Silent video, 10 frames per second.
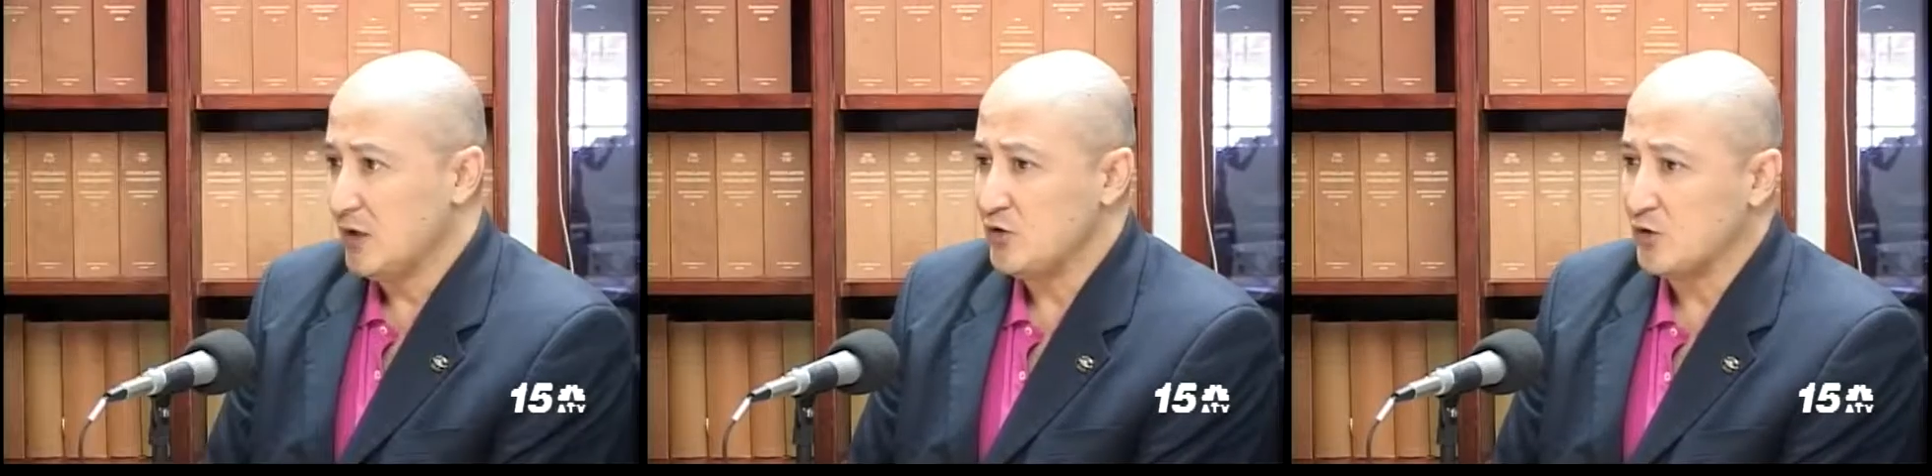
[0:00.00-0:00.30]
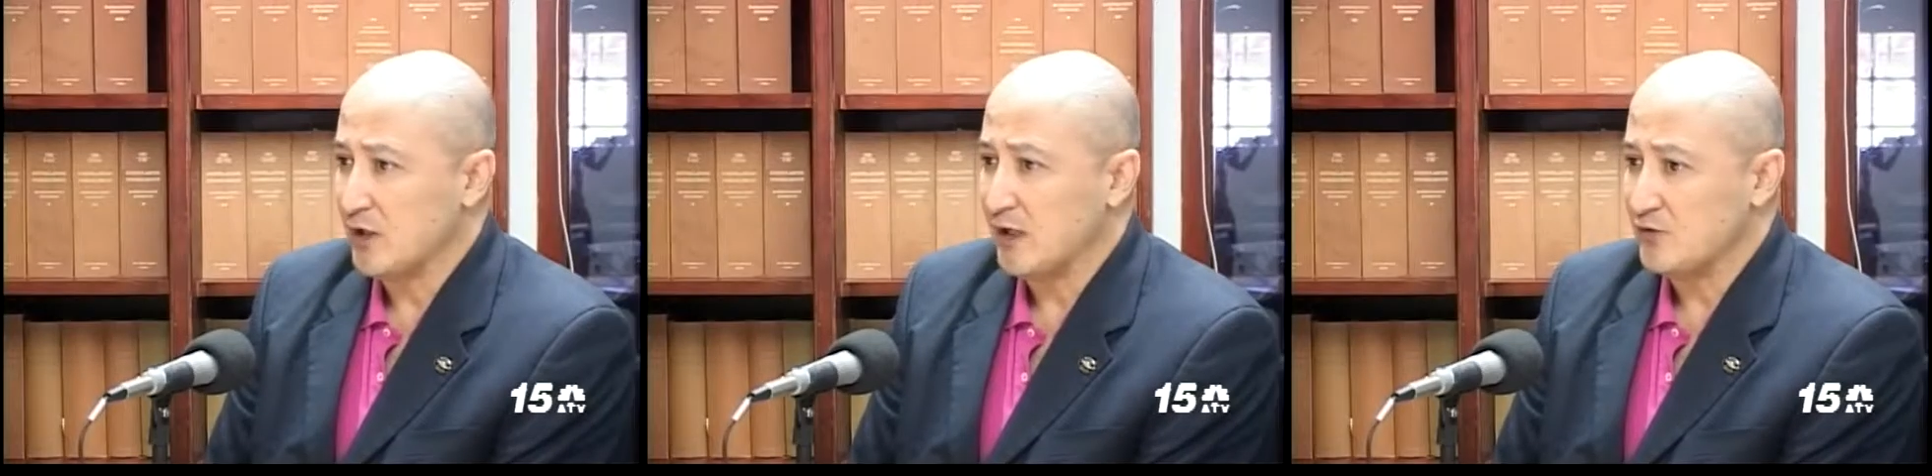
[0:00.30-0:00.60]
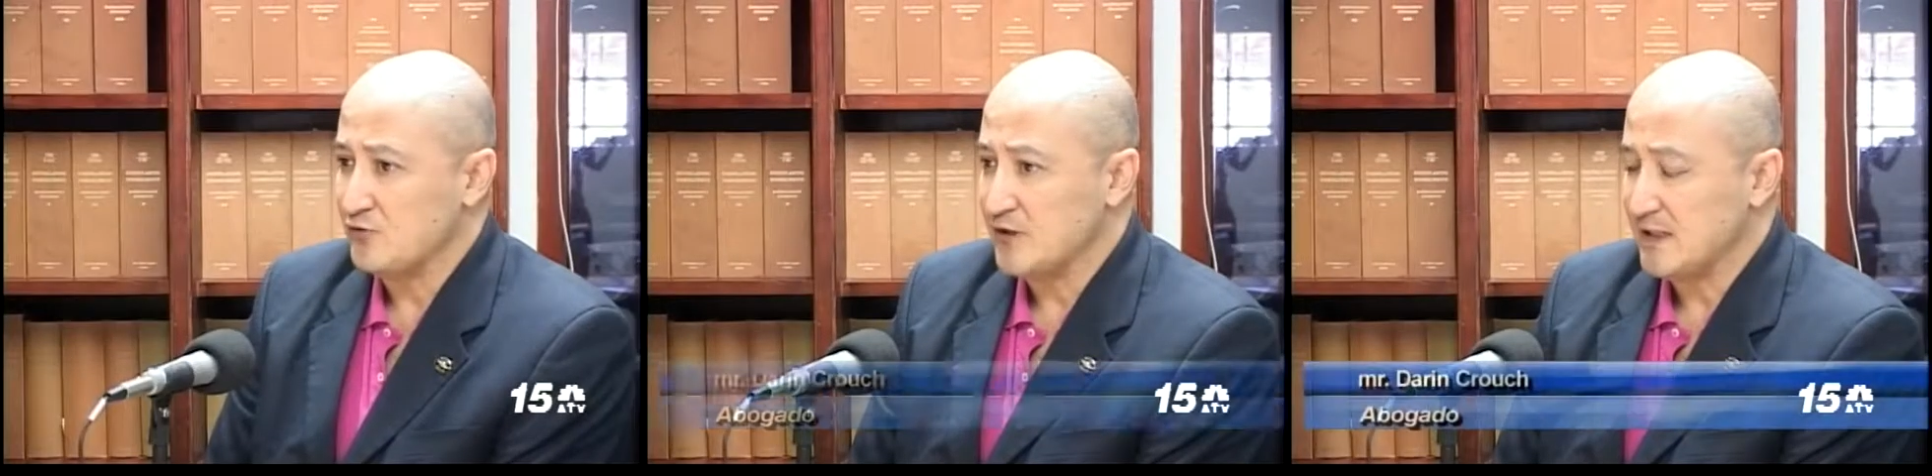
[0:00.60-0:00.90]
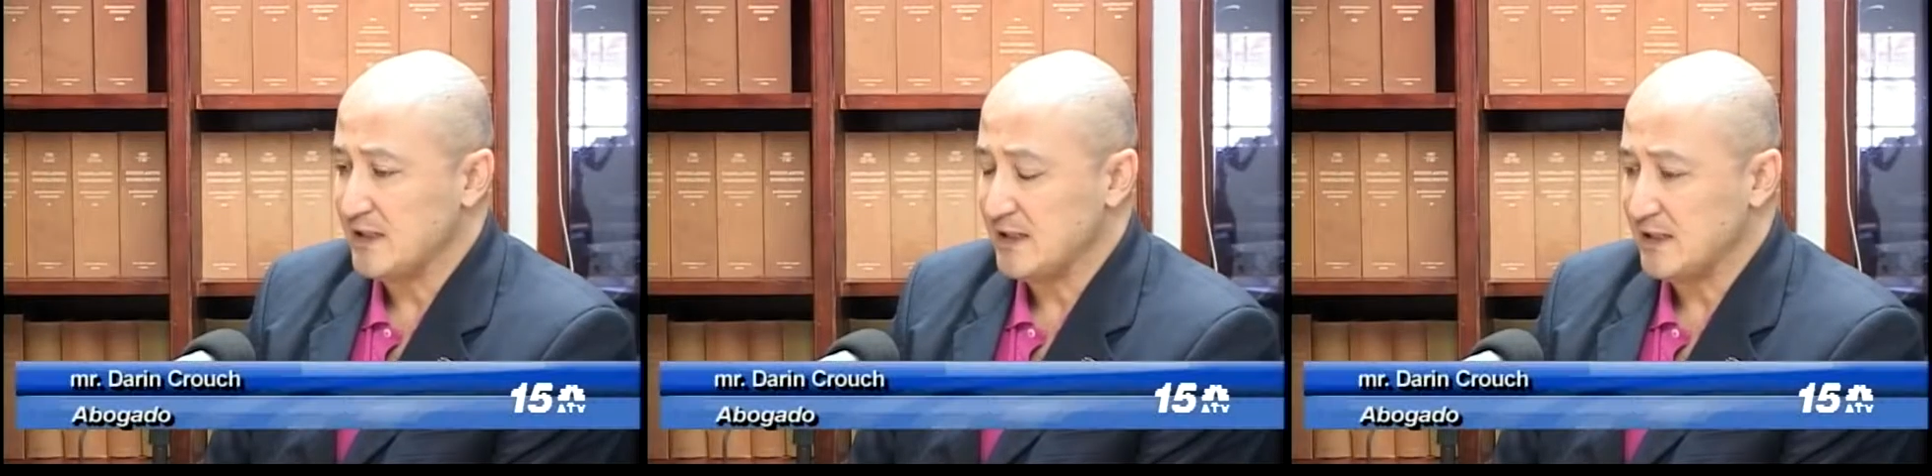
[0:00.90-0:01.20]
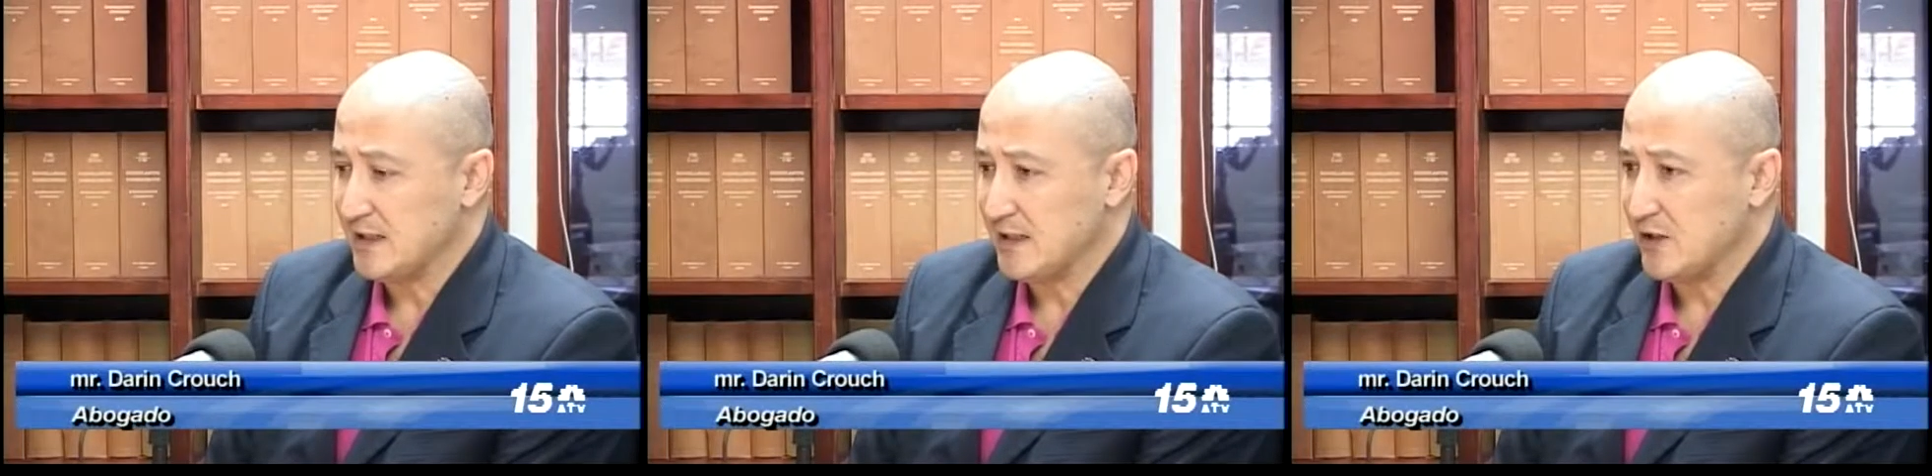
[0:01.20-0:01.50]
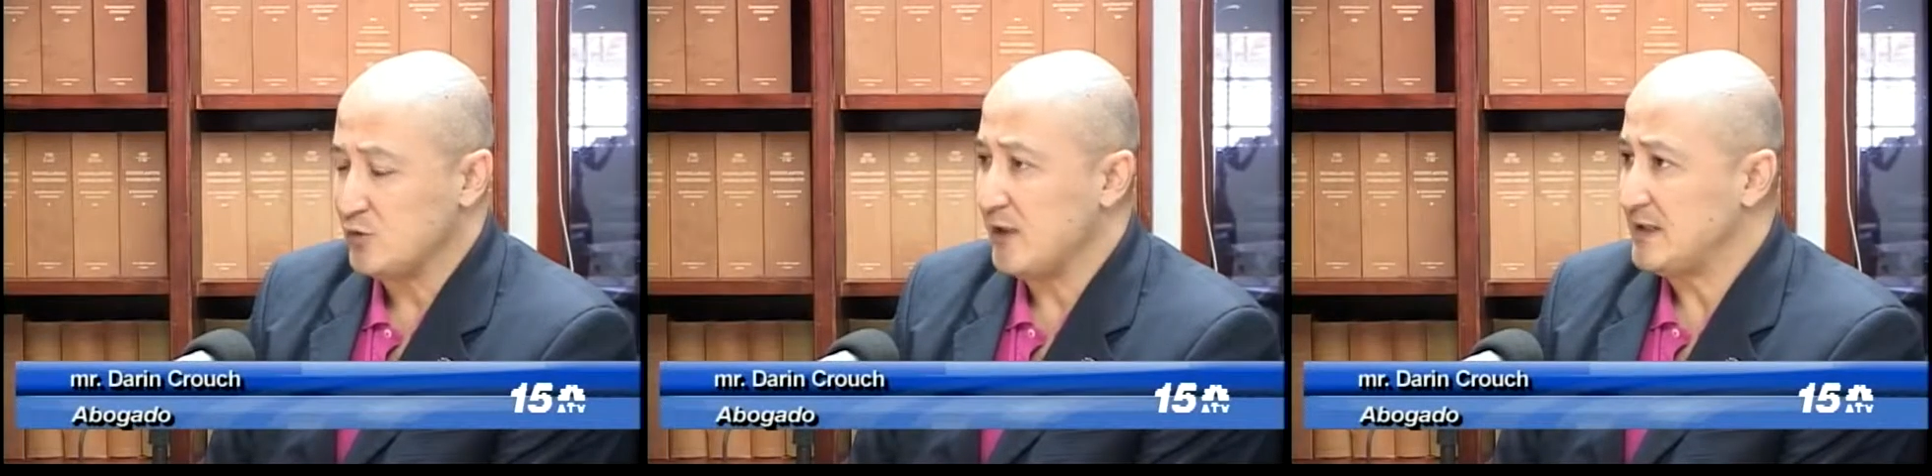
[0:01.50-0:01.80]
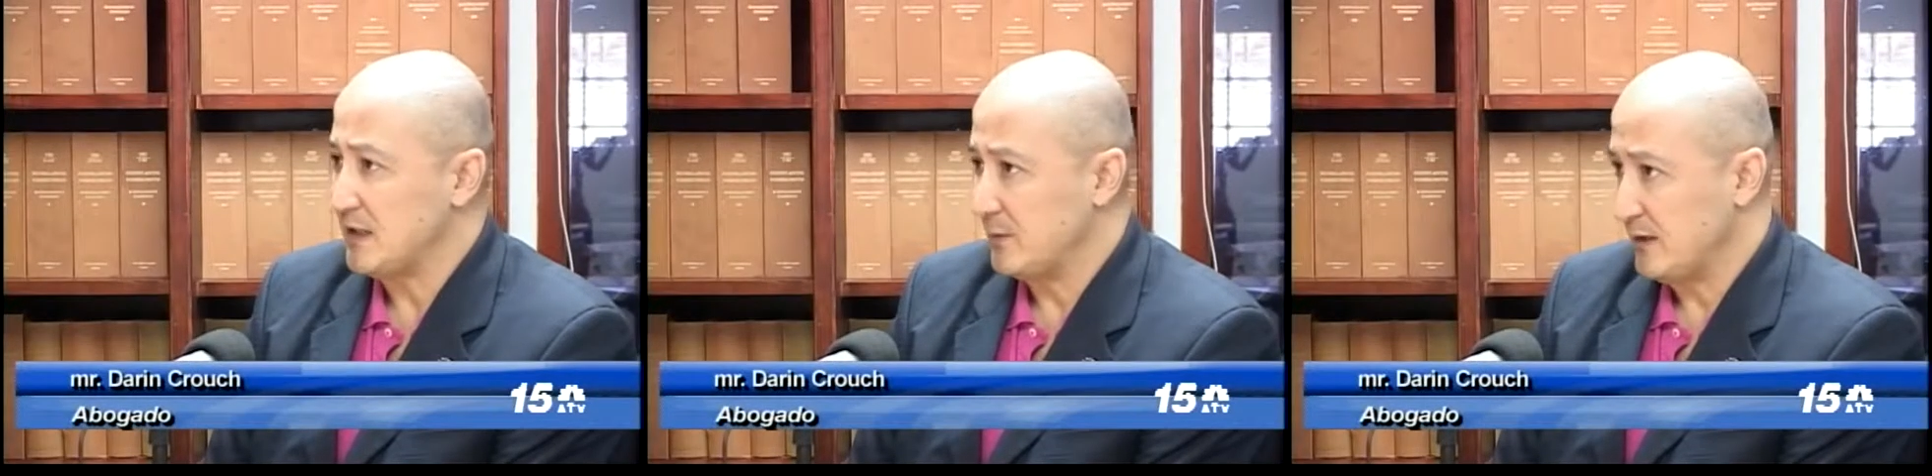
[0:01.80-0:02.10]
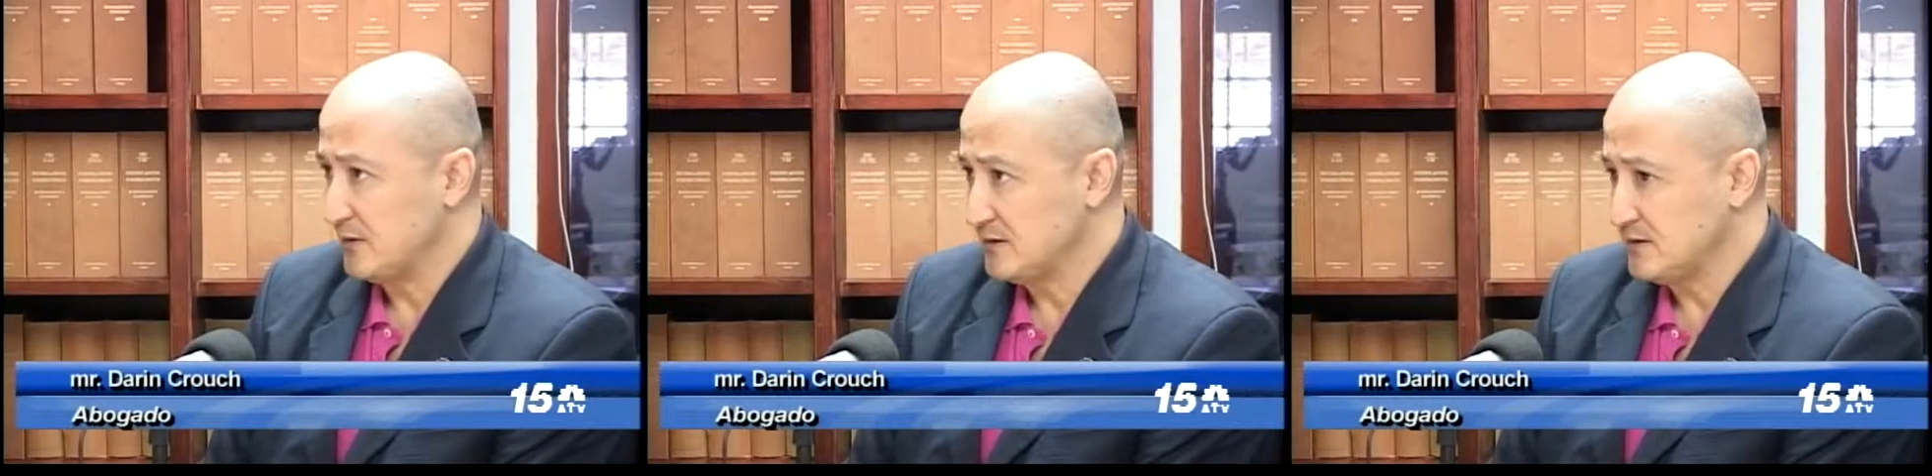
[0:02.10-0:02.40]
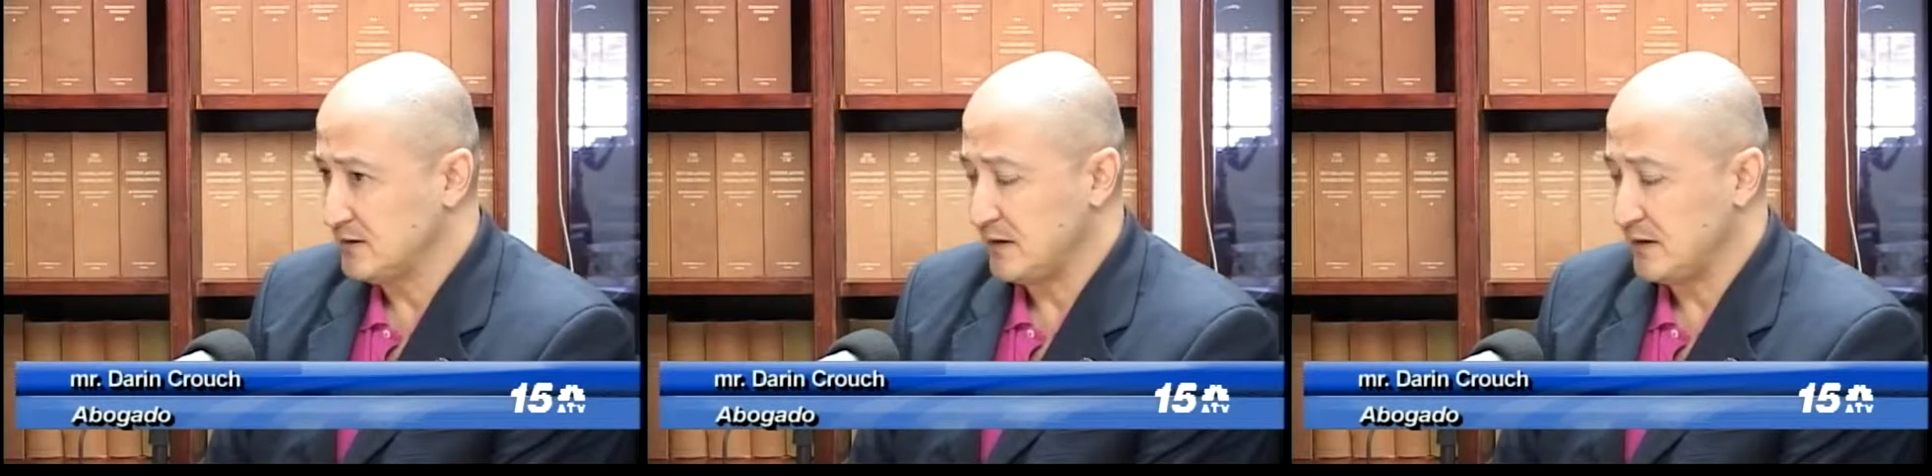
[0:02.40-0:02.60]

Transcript: you can't really do anything about it.